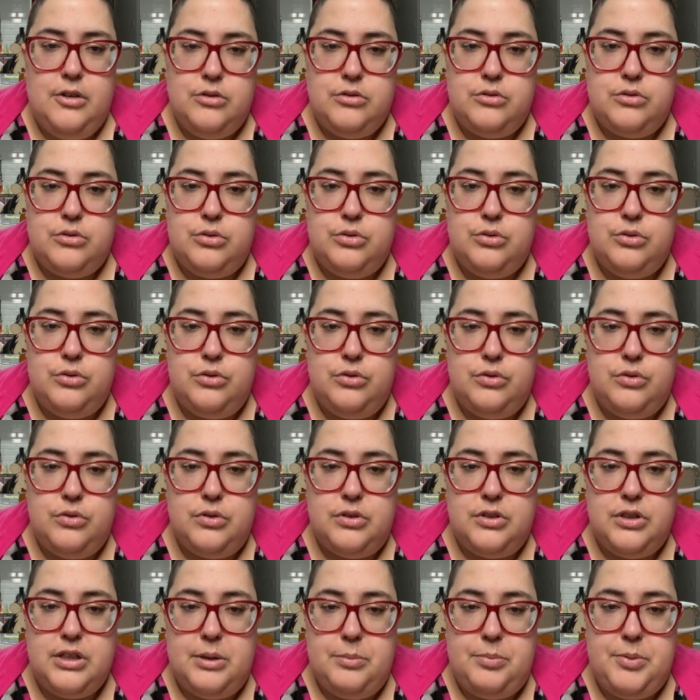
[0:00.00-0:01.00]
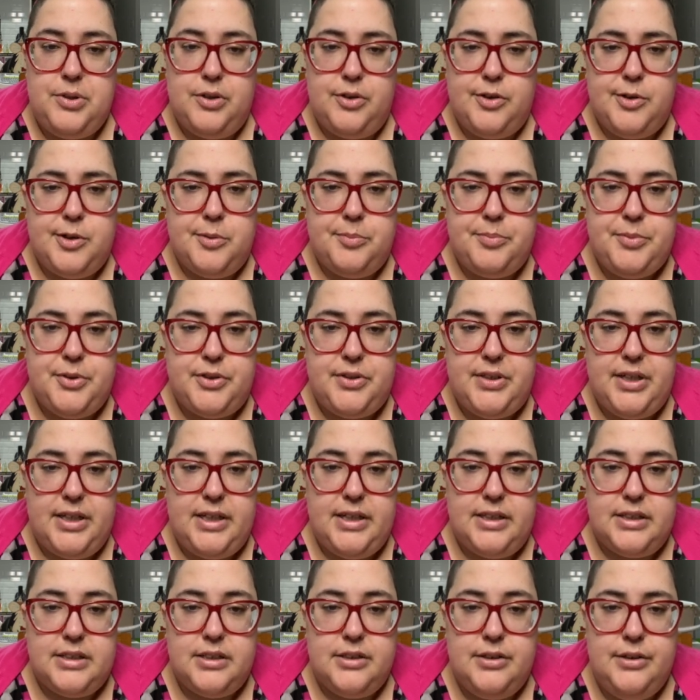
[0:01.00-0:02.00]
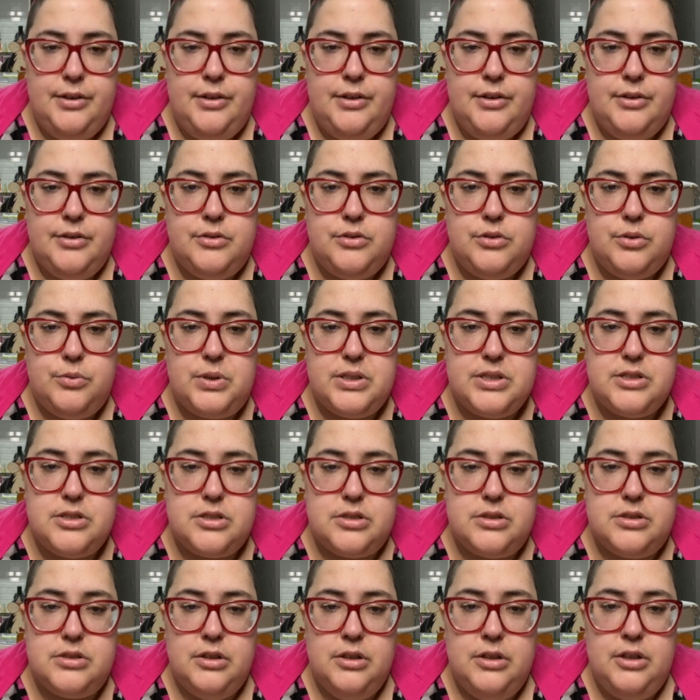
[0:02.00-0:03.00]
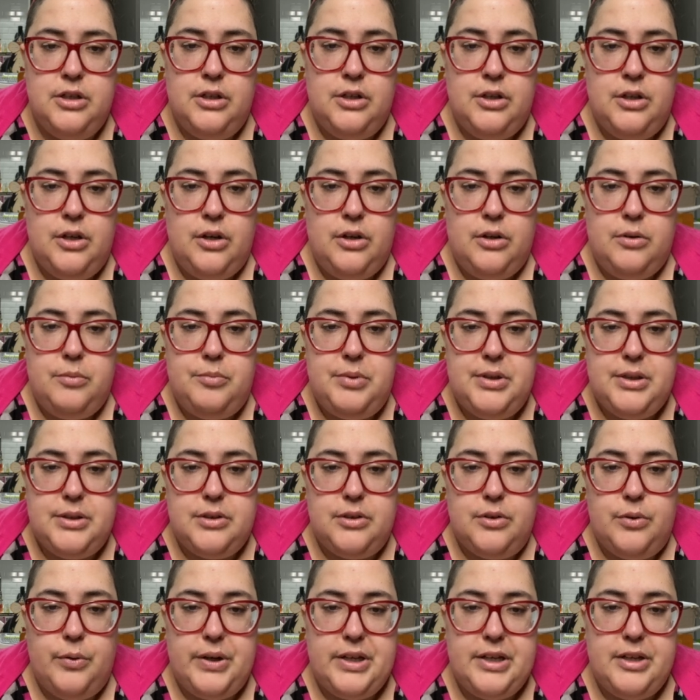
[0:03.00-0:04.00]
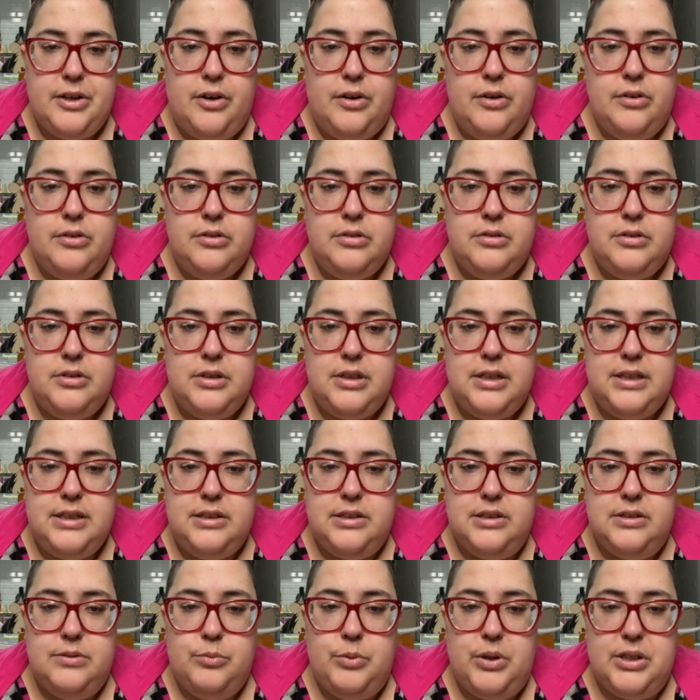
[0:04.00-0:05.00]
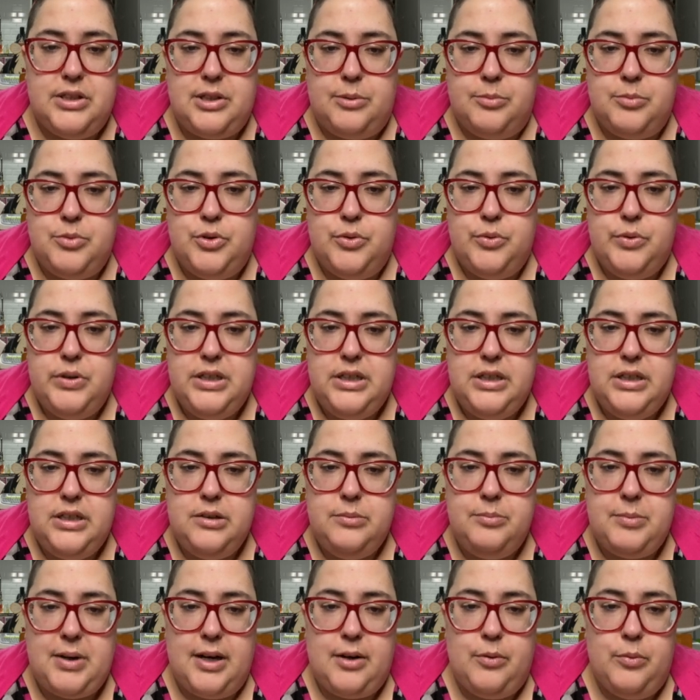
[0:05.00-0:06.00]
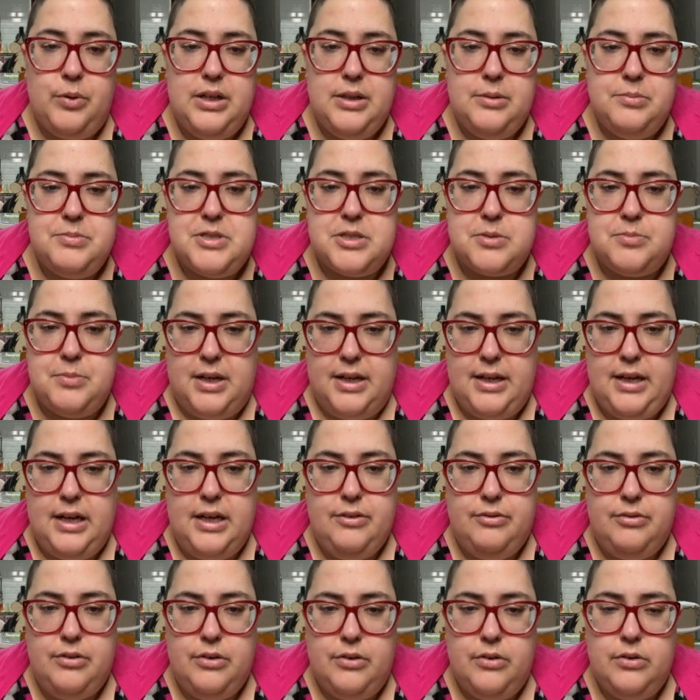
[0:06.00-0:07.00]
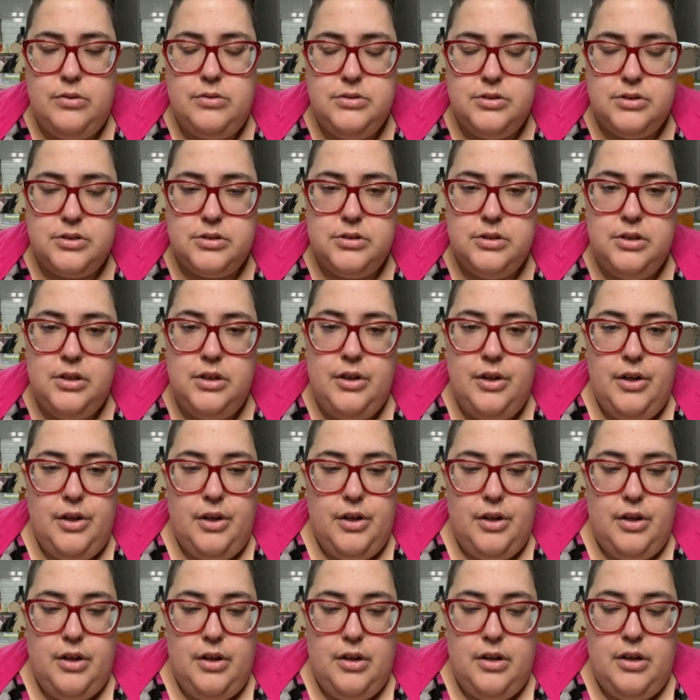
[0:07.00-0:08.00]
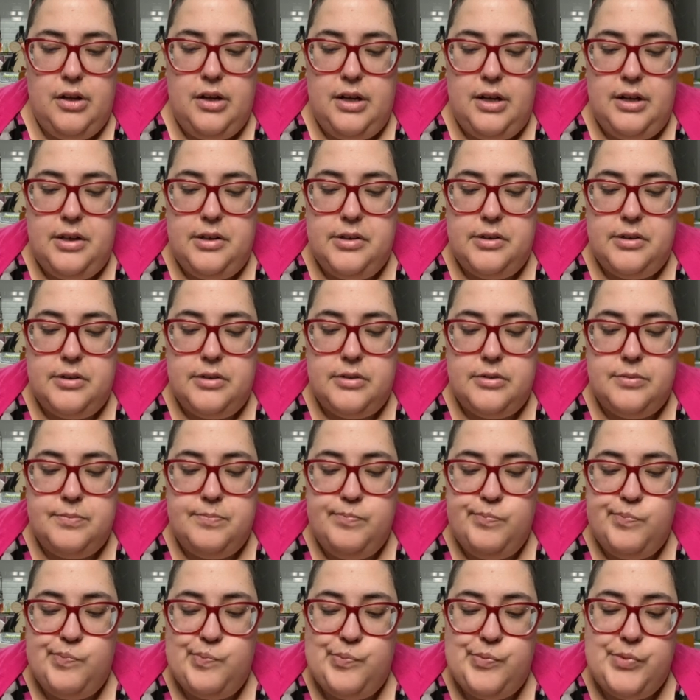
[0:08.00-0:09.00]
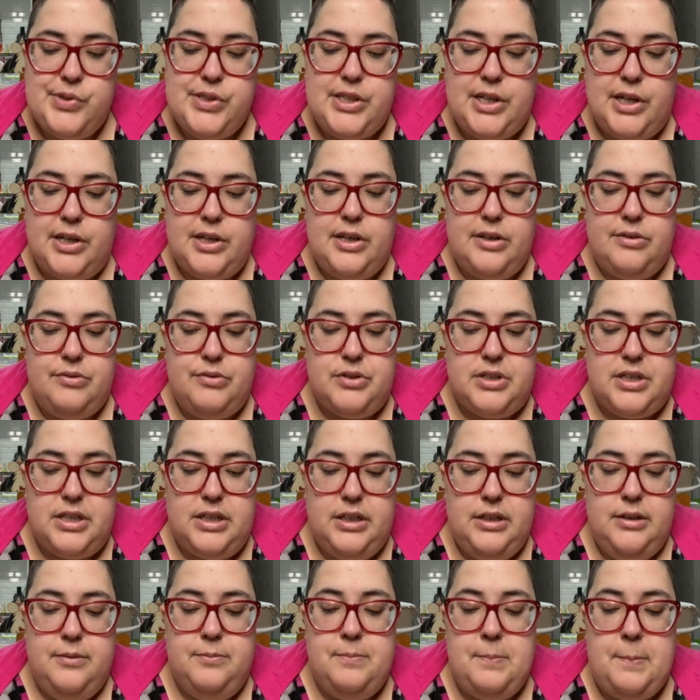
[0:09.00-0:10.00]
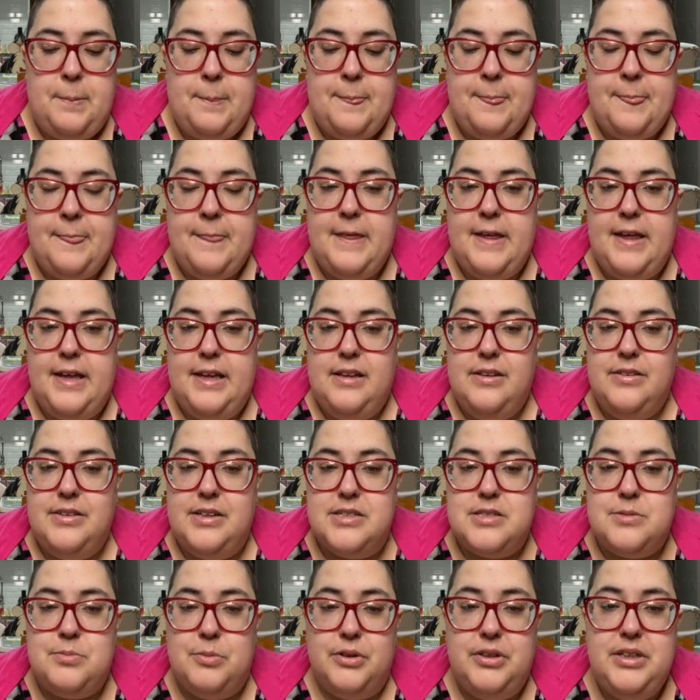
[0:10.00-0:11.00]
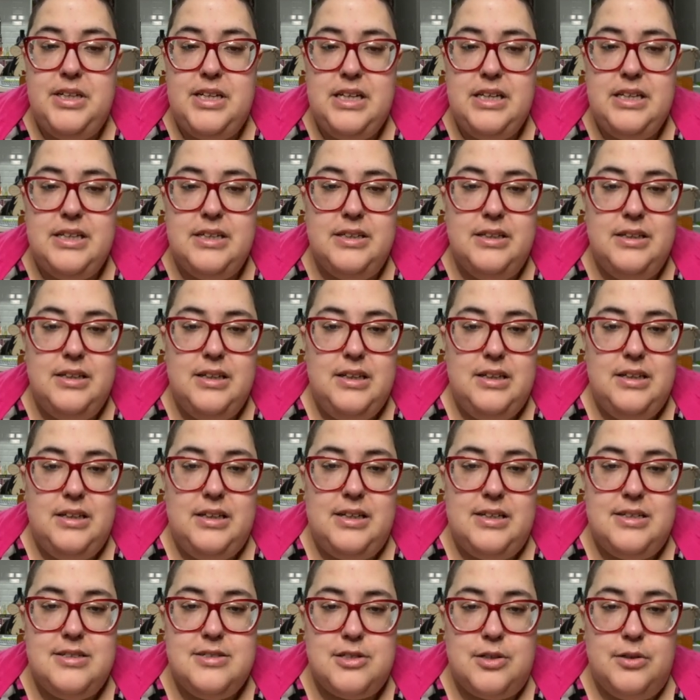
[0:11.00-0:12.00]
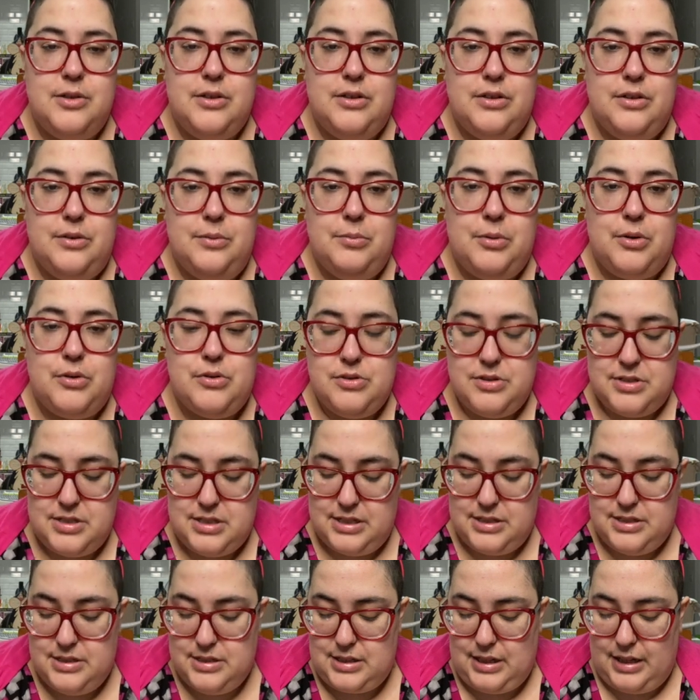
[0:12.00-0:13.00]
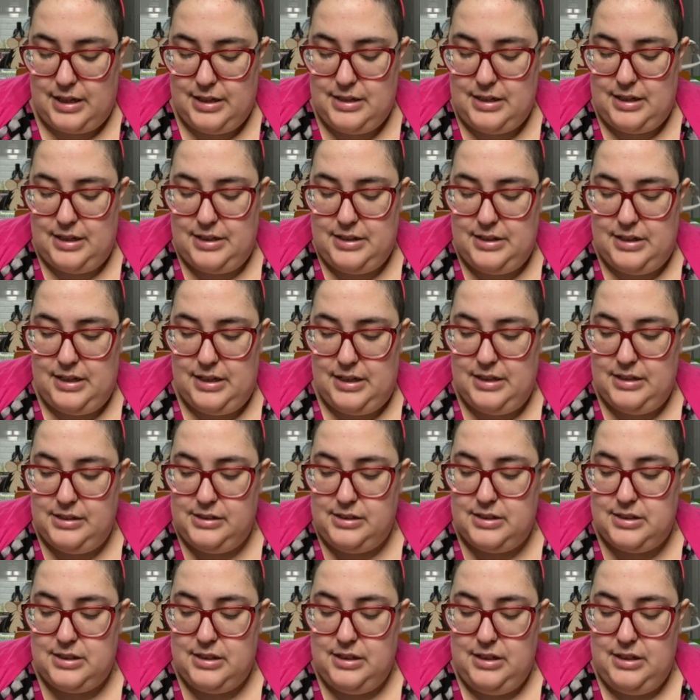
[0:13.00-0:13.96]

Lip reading: to keep you up to date to what's been going on and what I'm doing, my whips, my FOs, and yeah, everything. And this morning is the most exciting days